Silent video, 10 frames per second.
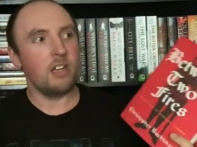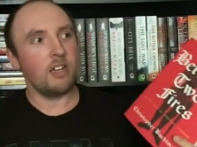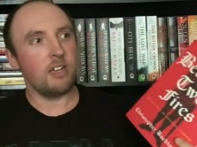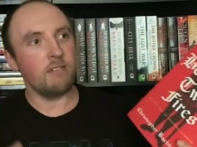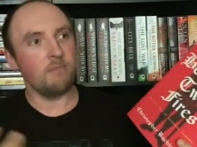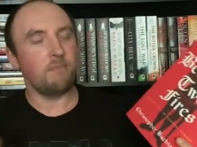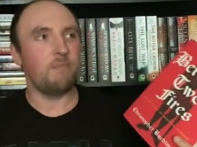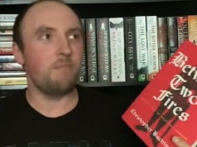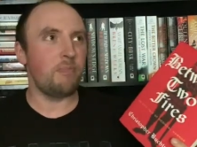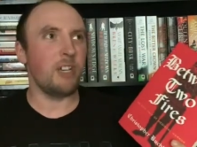Um,
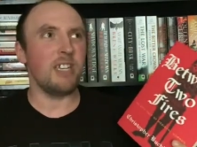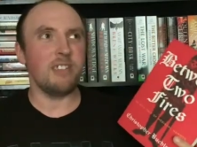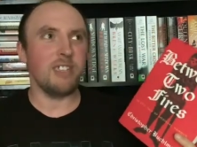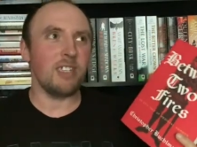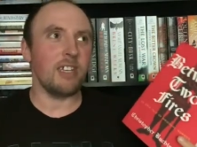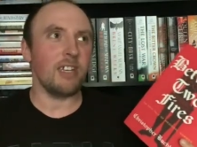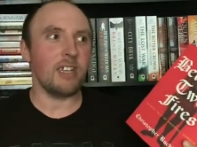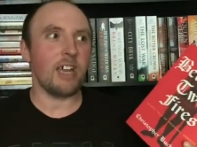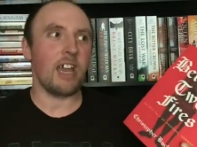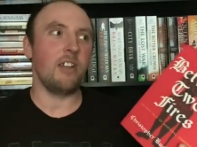but
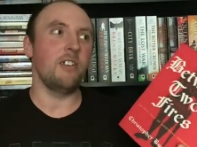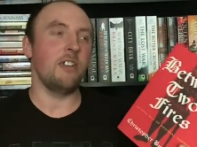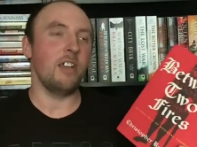I don't know.